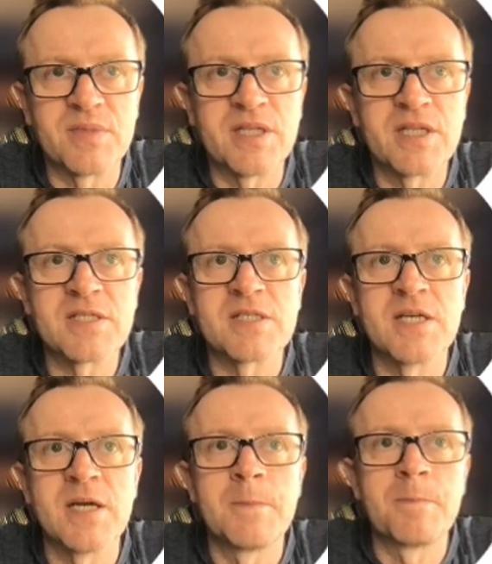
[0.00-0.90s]
meetings.
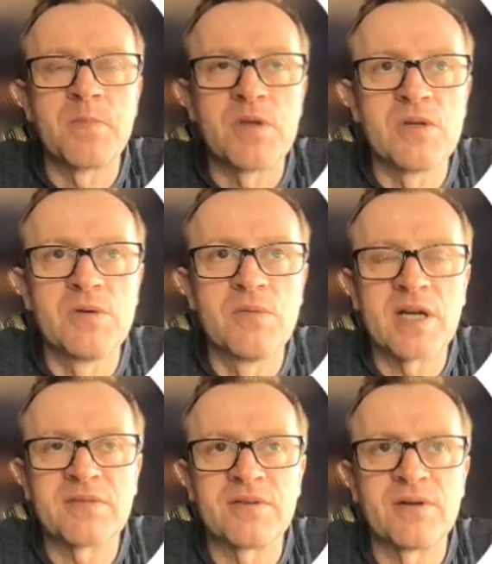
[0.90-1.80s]
You might
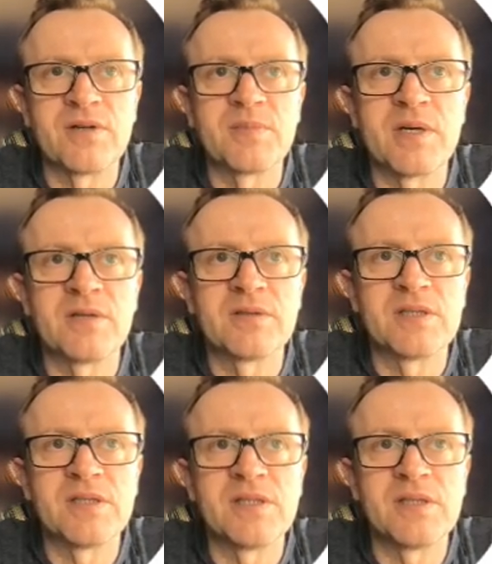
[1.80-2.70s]
have heard about
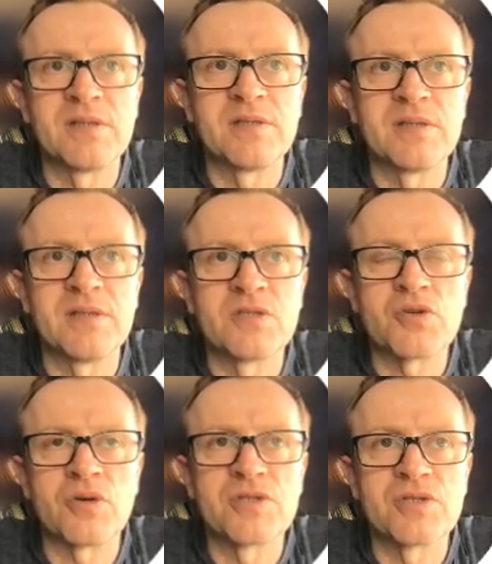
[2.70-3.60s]
the
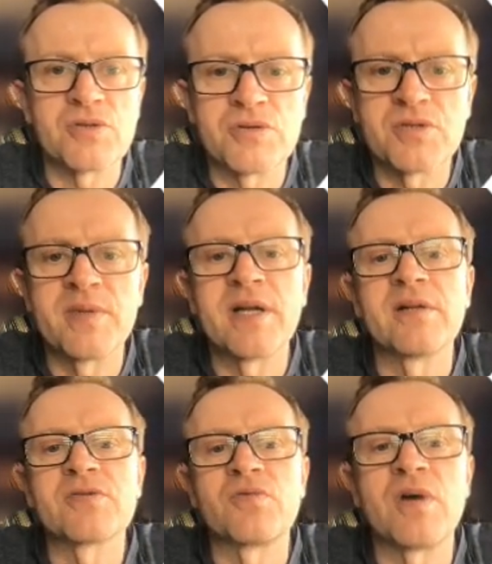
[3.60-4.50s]
Trojan
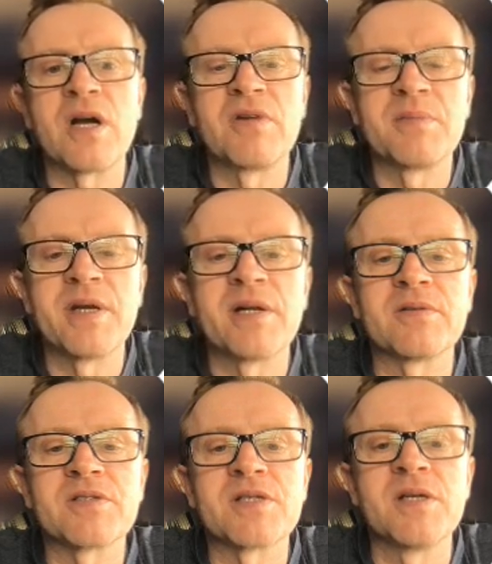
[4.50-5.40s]
males or YY
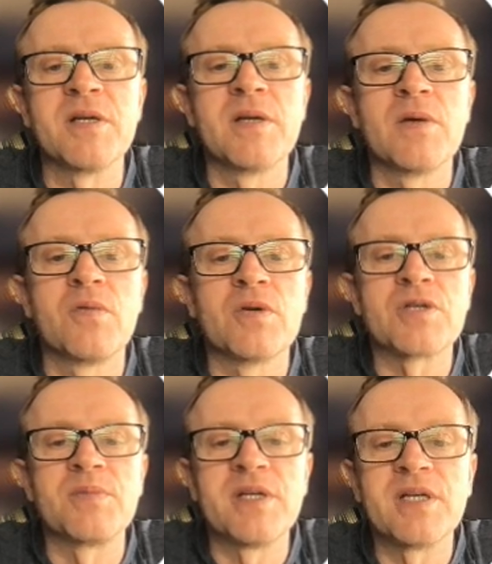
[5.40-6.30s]
males, which are
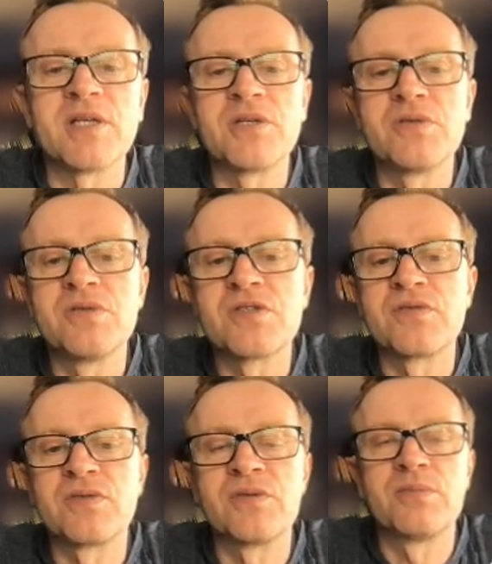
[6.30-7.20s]
being used
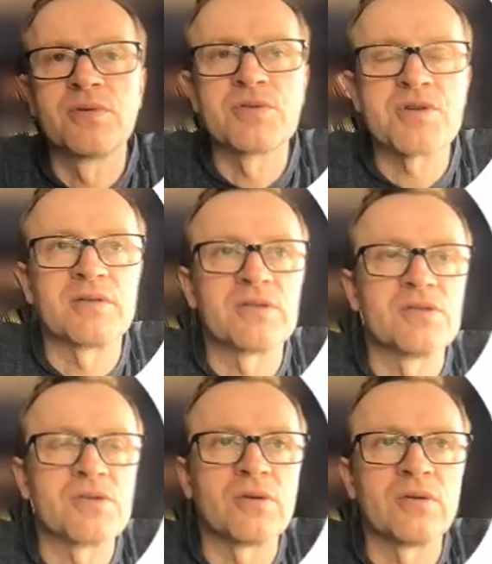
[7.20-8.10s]
for brook trout
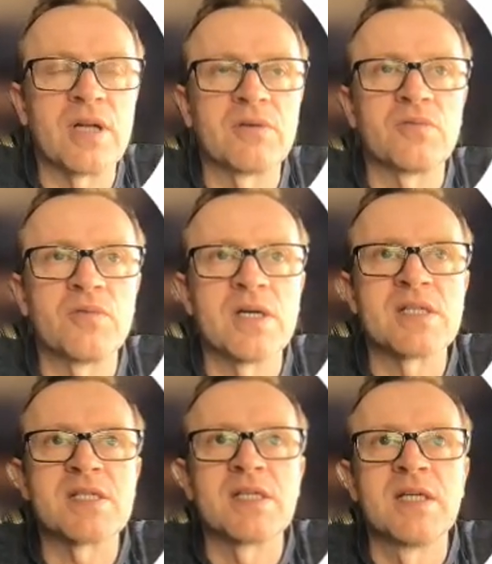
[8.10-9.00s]
control out
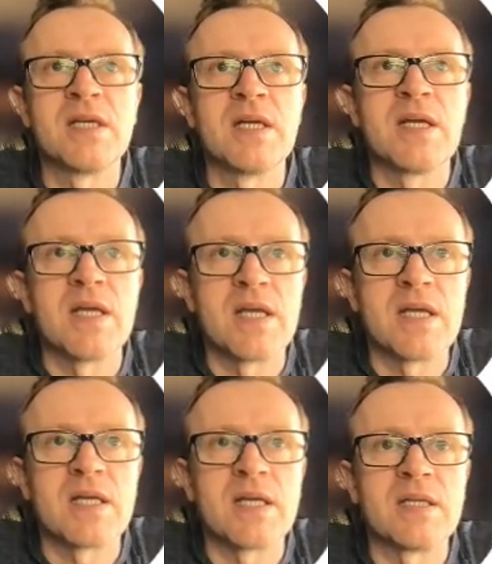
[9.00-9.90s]
west.
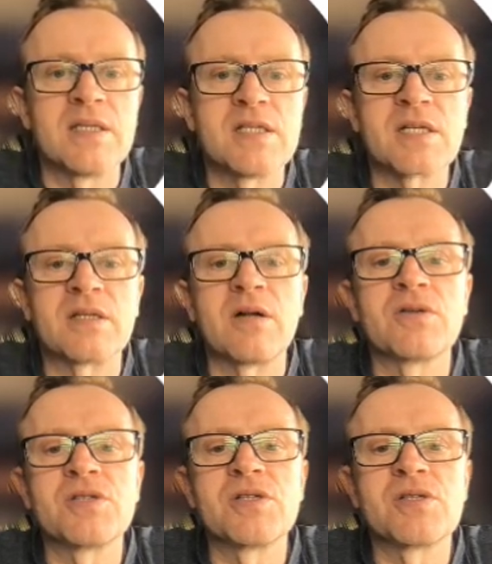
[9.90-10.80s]
And these
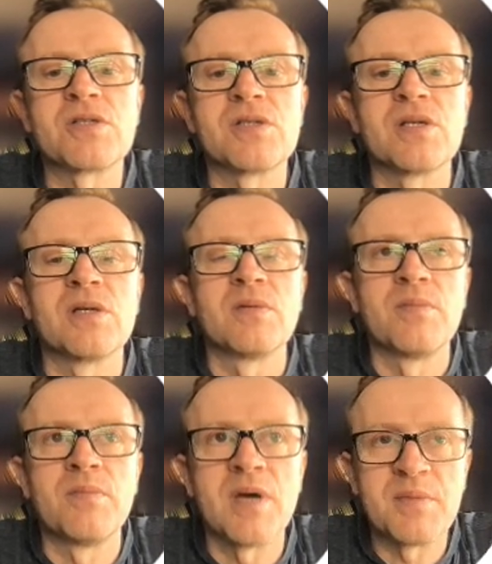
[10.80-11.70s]
technologies
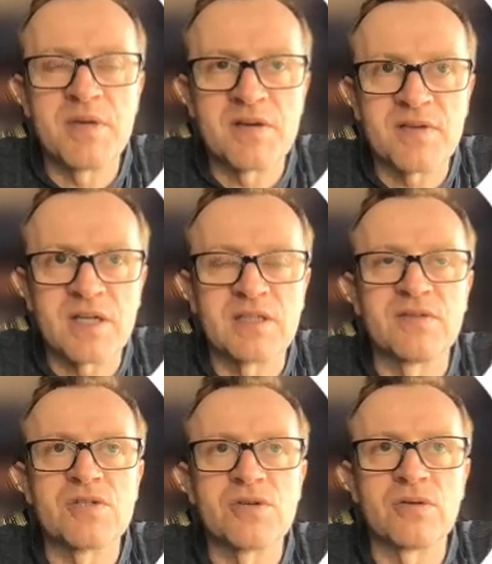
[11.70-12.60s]
may be effective
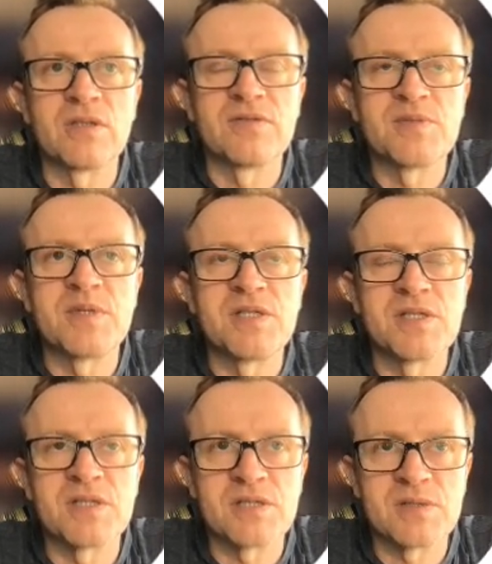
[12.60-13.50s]
in short-lived
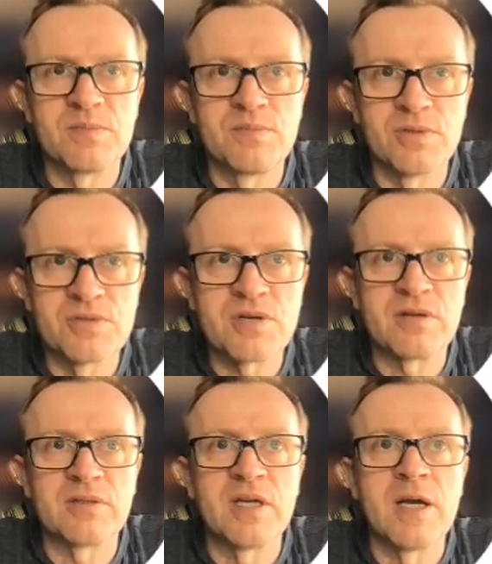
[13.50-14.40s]
species such as brook trout,